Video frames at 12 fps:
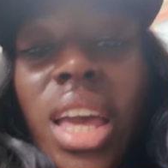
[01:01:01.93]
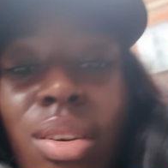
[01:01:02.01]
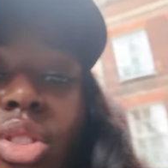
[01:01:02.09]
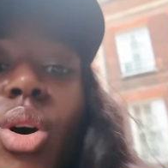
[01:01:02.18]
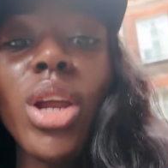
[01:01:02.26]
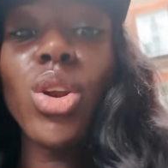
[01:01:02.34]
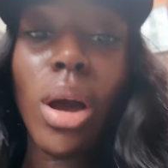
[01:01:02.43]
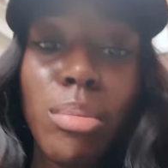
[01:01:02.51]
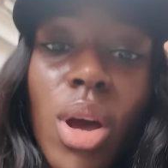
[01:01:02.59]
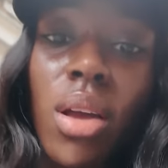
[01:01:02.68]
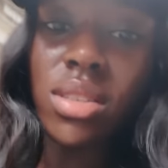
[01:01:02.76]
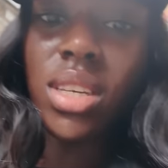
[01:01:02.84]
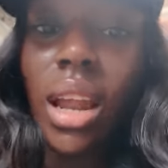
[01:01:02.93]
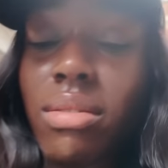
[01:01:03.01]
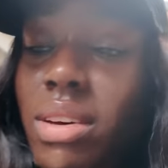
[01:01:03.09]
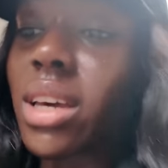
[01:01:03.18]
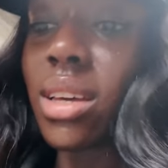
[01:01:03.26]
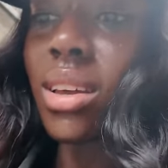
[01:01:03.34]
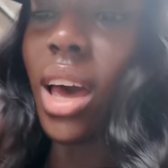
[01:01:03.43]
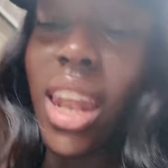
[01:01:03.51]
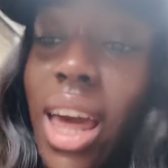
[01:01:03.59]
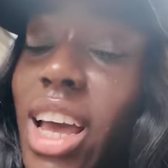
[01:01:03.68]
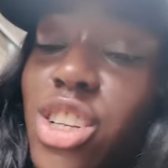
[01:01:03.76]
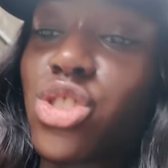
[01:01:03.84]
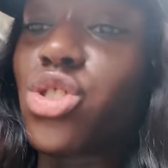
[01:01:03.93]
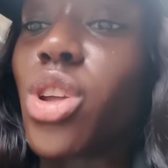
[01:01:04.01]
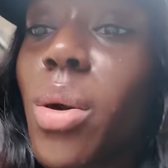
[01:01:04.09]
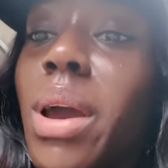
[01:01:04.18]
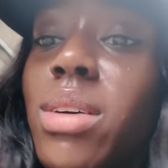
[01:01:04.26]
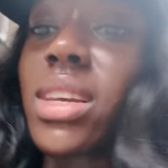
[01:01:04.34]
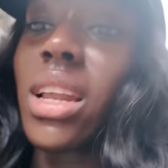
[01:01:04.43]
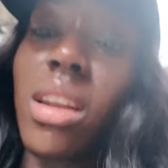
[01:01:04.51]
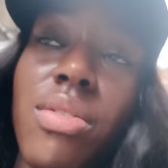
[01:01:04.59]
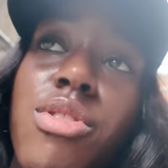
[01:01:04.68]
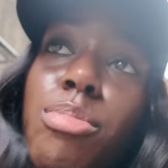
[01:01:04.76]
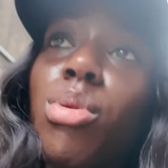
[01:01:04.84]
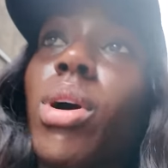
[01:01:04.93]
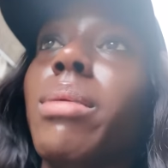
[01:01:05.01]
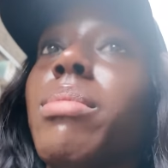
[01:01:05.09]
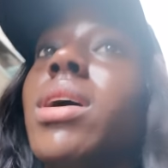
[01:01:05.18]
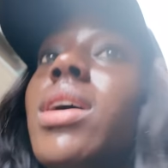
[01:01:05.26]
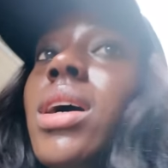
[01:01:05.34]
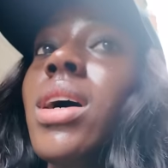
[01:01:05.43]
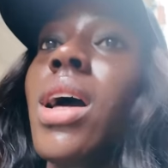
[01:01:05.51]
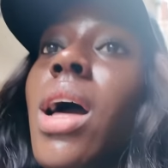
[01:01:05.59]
Even though I know I'm going to love it, I just know it because I love the primer.